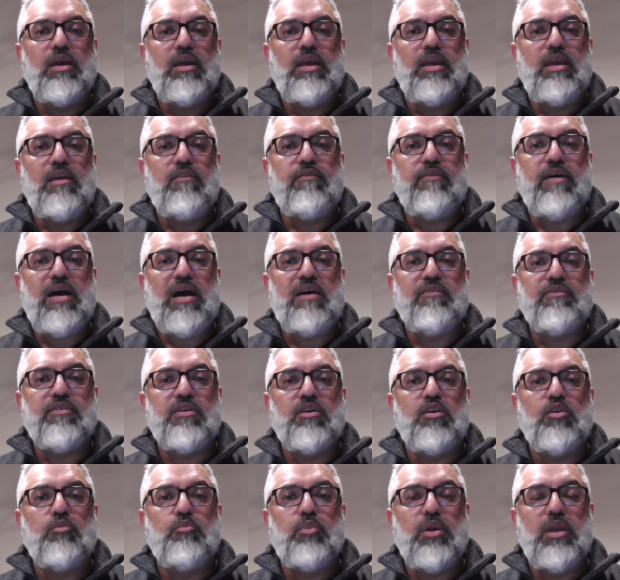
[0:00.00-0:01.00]
If
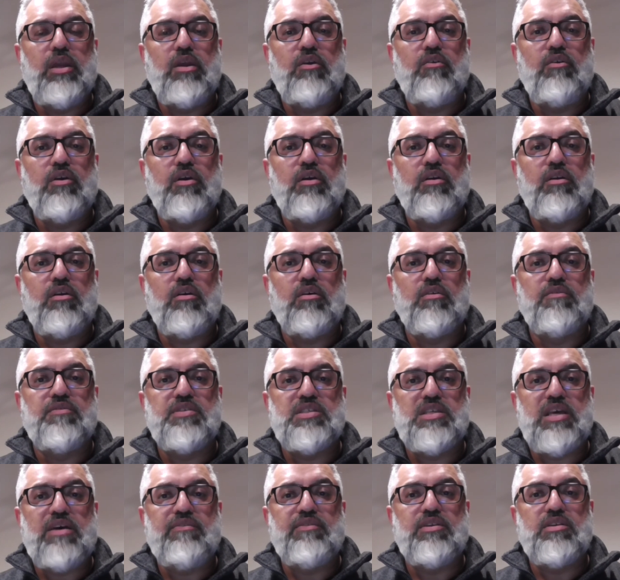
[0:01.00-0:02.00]
after a period of
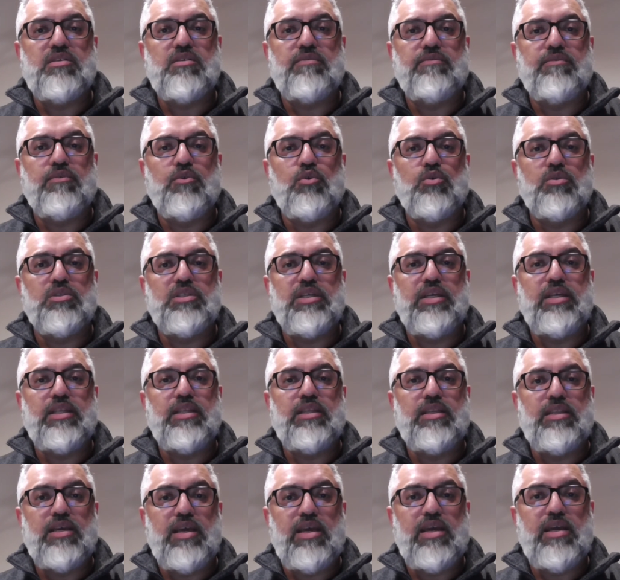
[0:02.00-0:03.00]
7 to
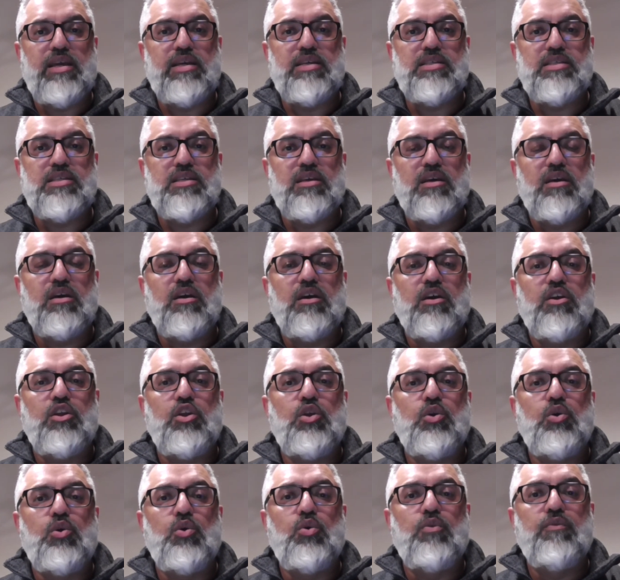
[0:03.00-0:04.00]
14 days
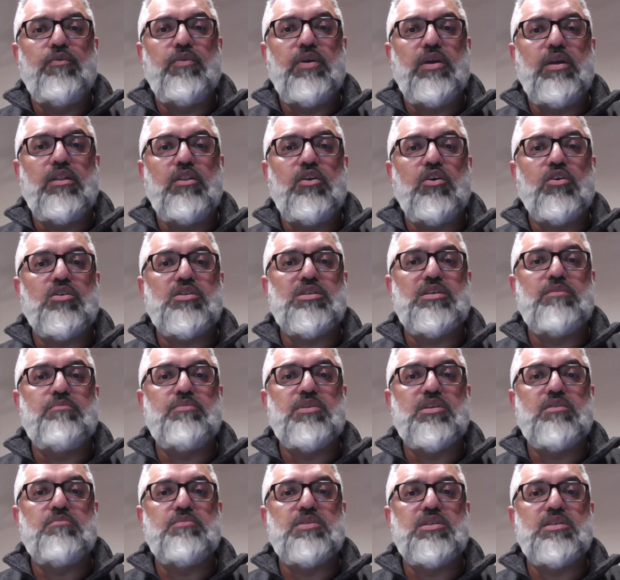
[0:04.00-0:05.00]
you feel your
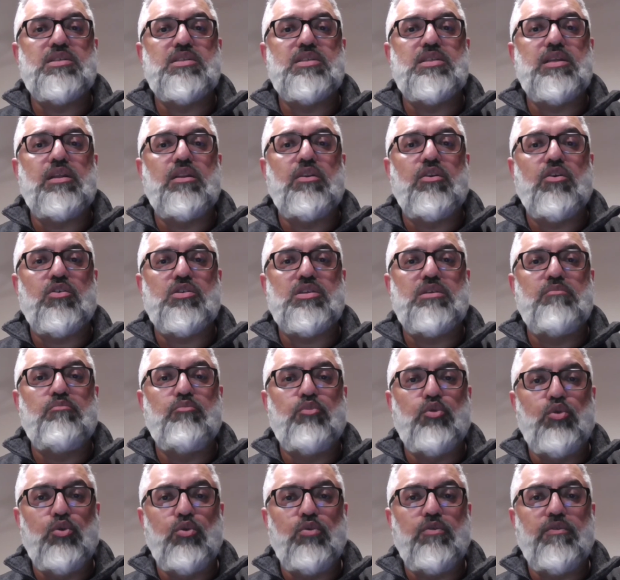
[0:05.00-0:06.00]
symptoms are still not
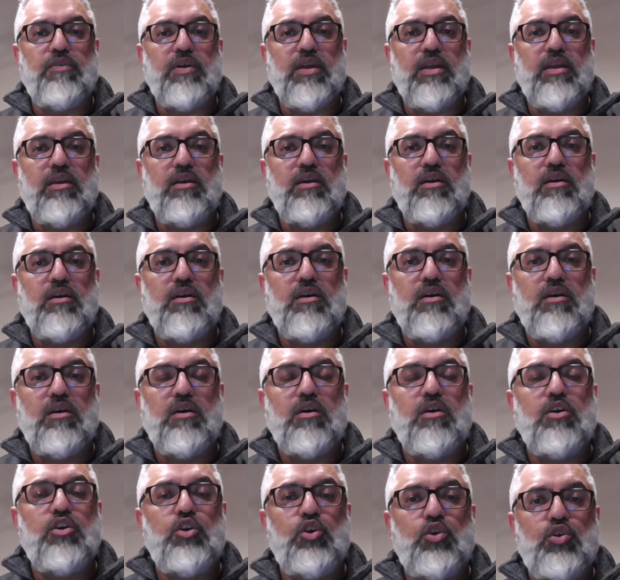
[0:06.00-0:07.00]
improving,
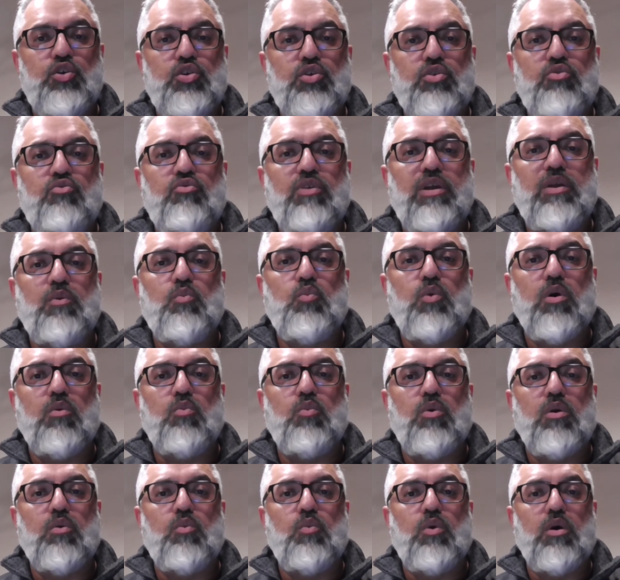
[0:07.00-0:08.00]
you should ring
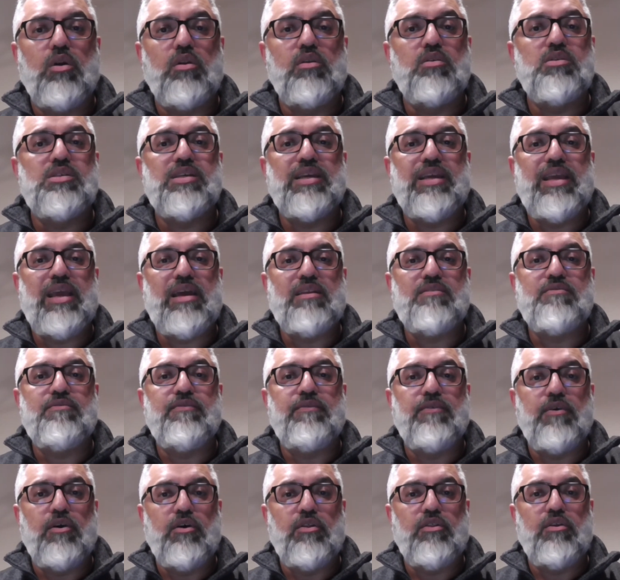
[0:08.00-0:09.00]
111 to get
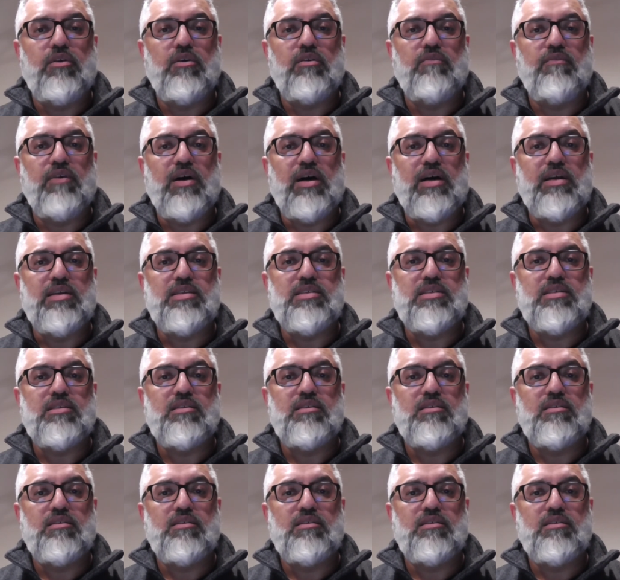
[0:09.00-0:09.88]
further advice.